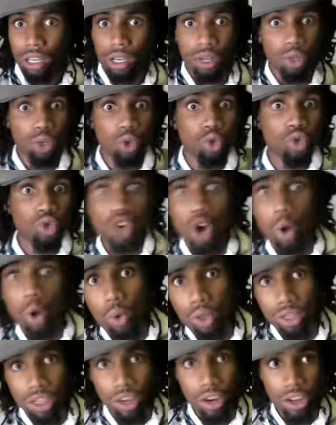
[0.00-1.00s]
You know
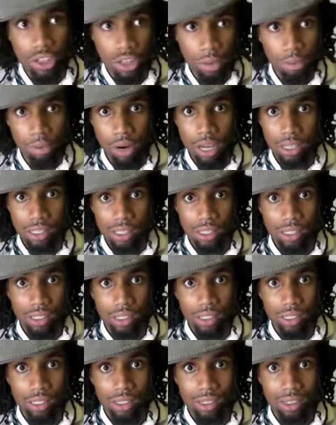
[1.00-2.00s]
when they're in the
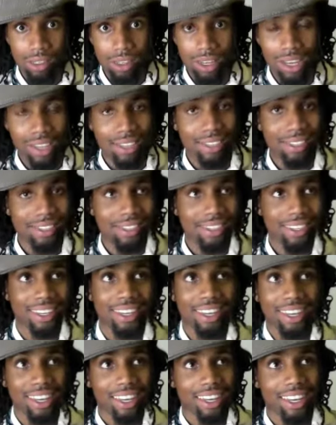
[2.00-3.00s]
presence. It's
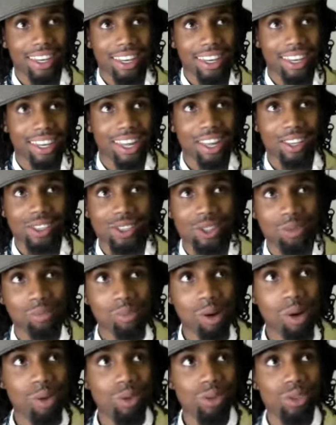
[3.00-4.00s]
it's the
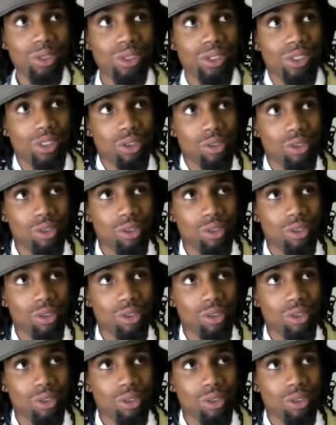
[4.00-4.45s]
most